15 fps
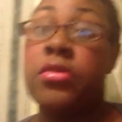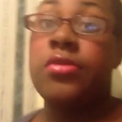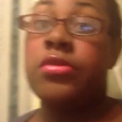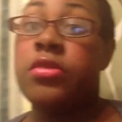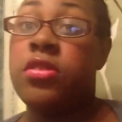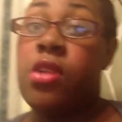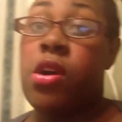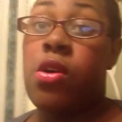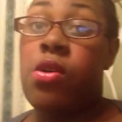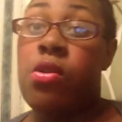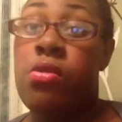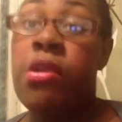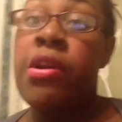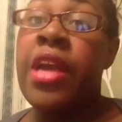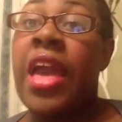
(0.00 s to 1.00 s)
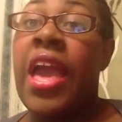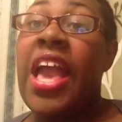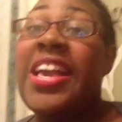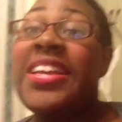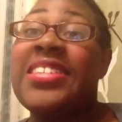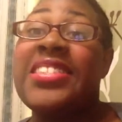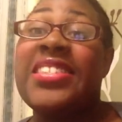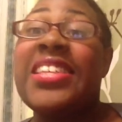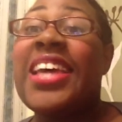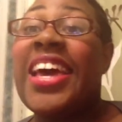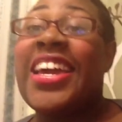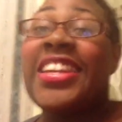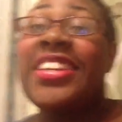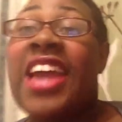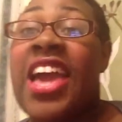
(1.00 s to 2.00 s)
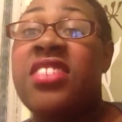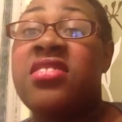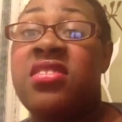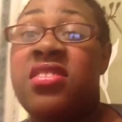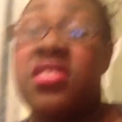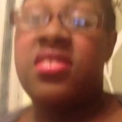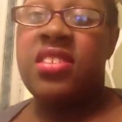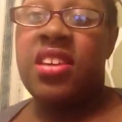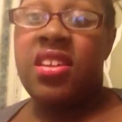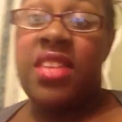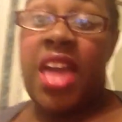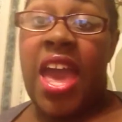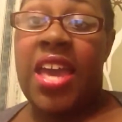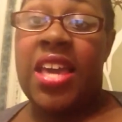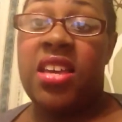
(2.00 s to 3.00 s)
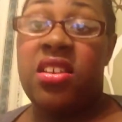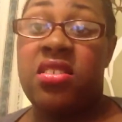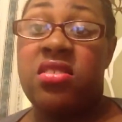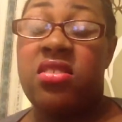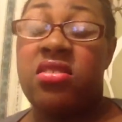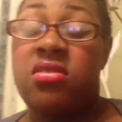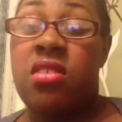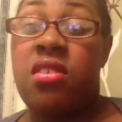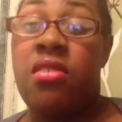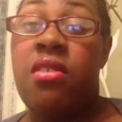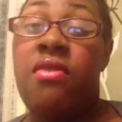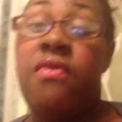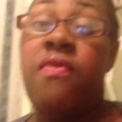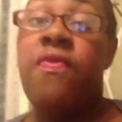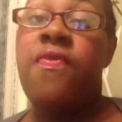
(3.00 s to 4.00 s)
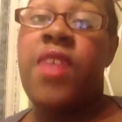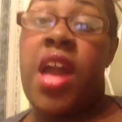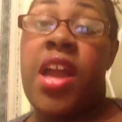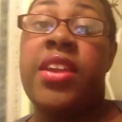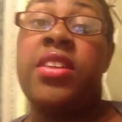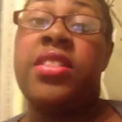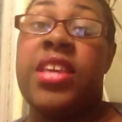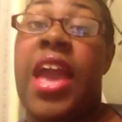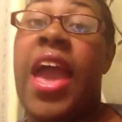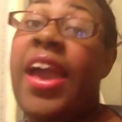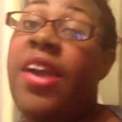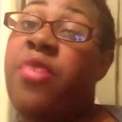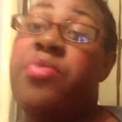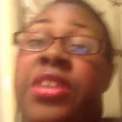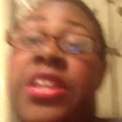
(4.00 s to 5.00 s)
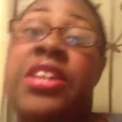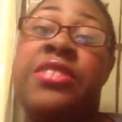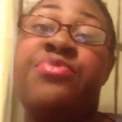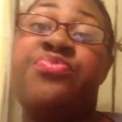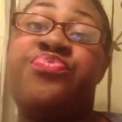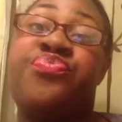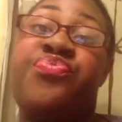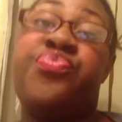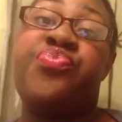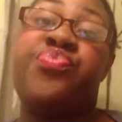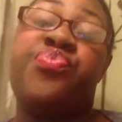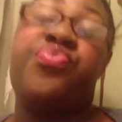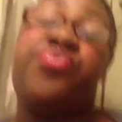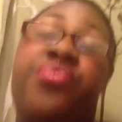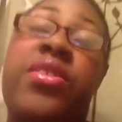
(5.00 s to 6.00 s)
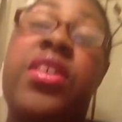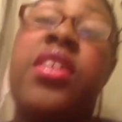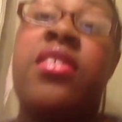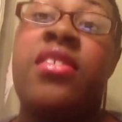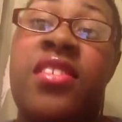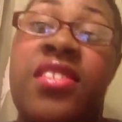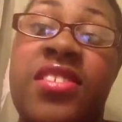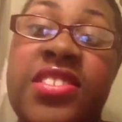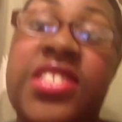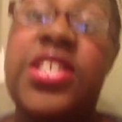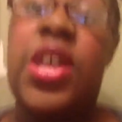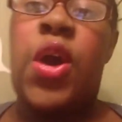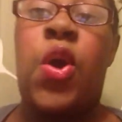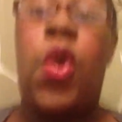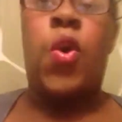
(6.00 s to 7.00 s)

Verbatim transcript: So it's like nice to see that it's finally happening. So